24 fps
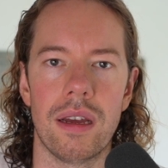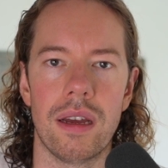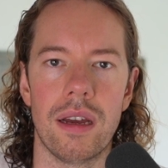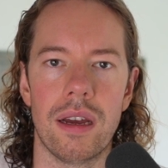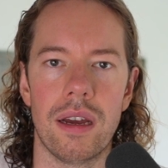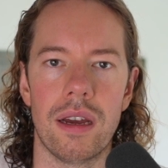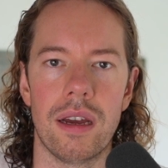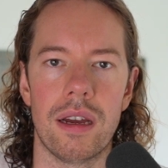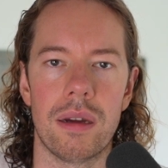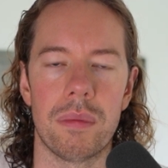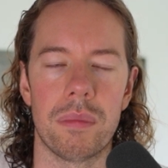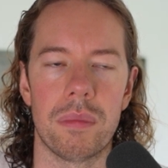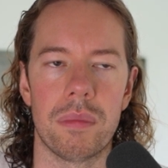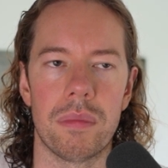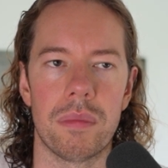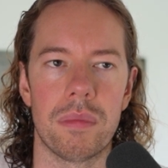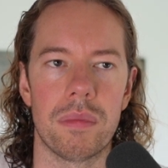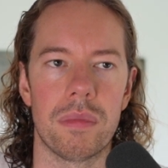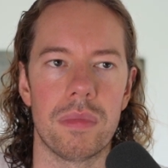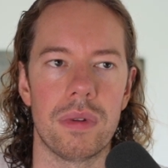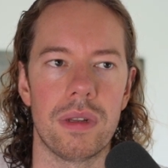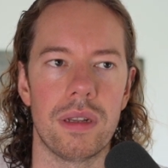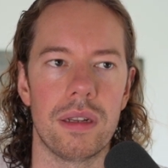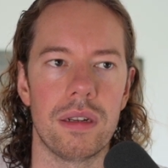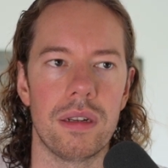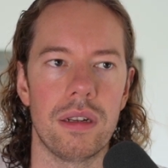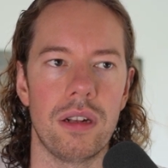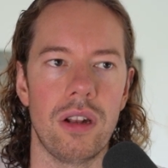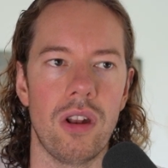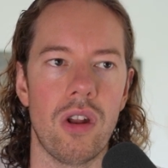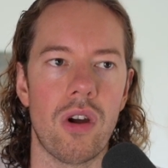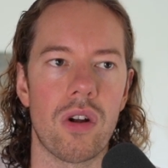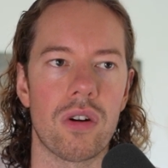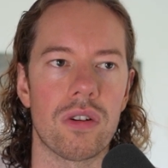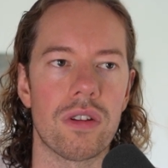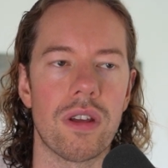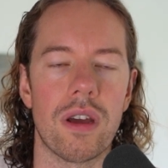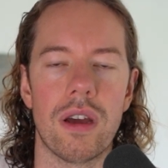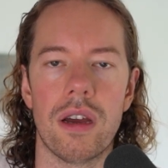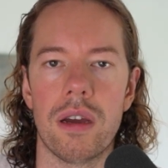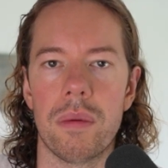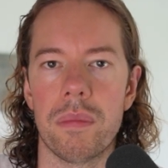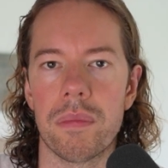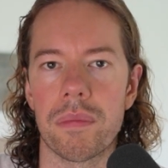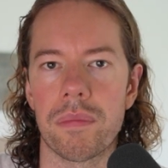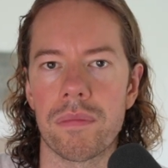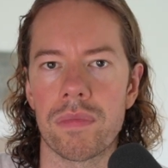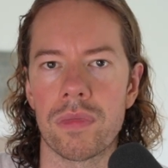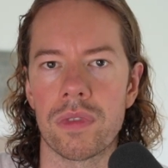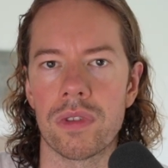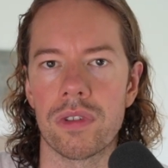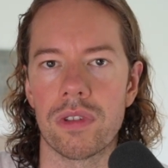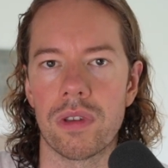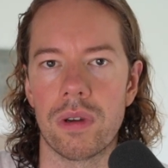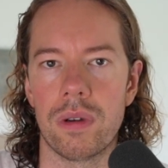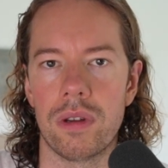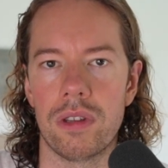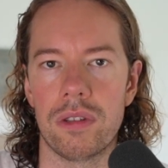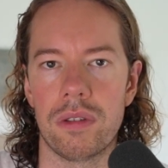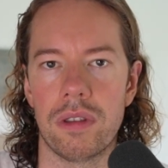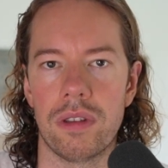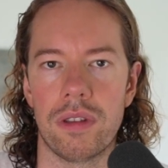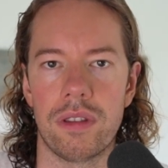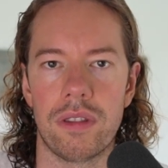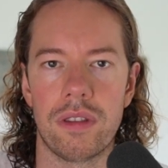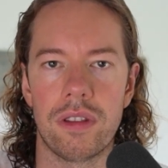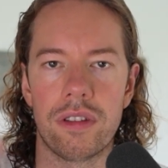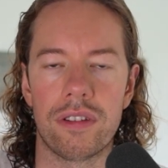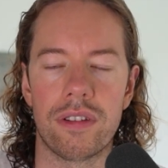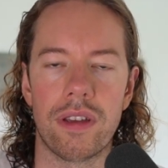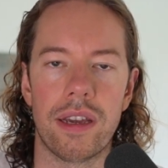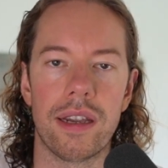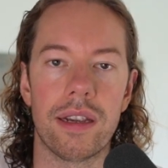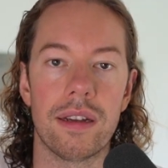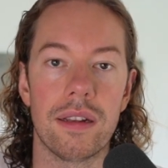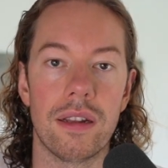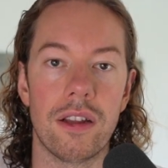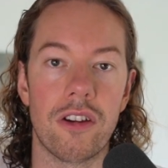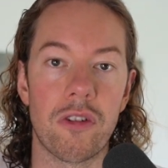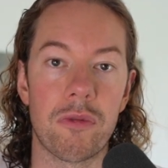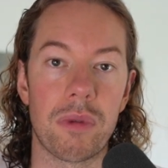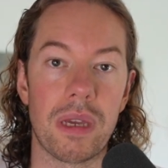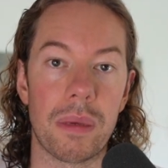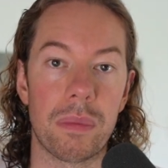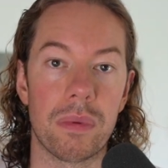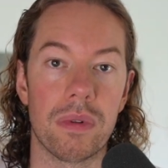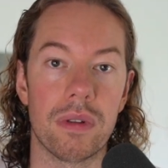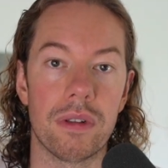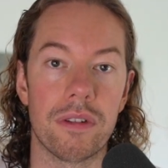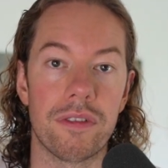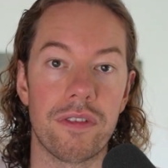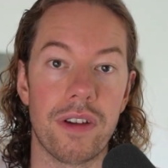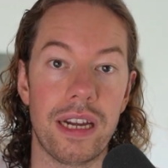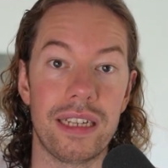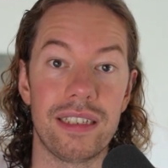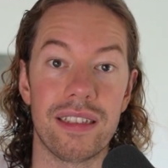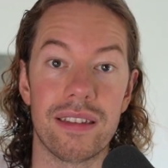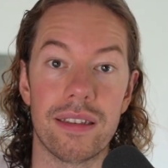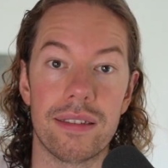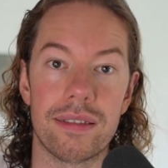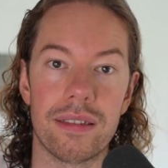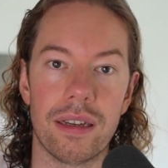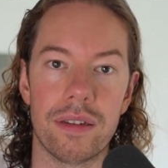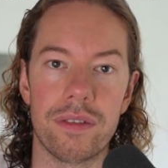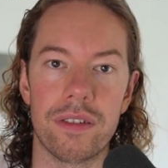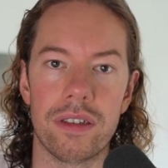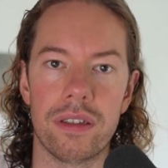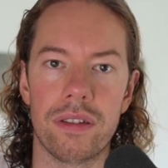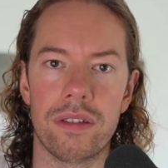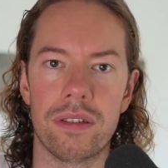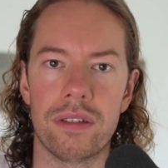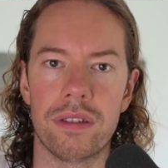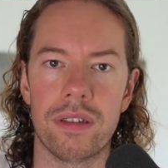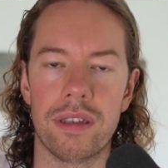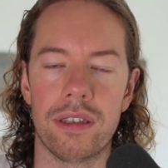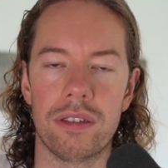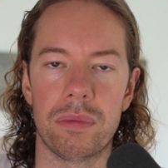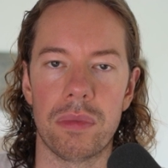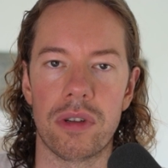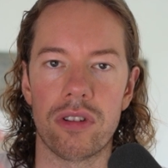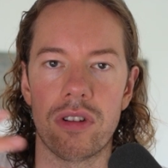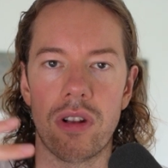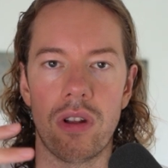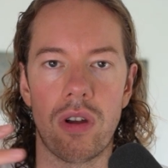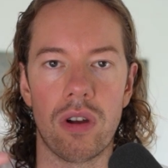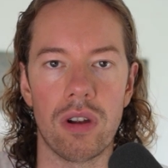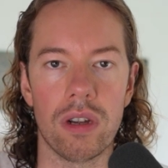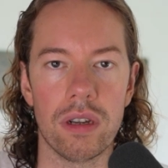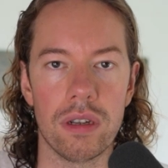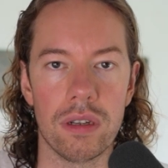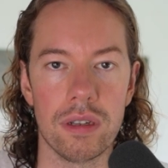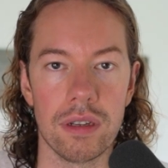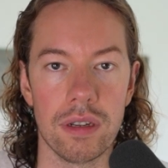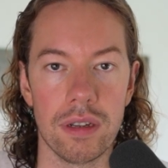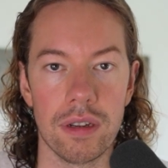long term. So it's the cycle of people finding the stuff is much longer.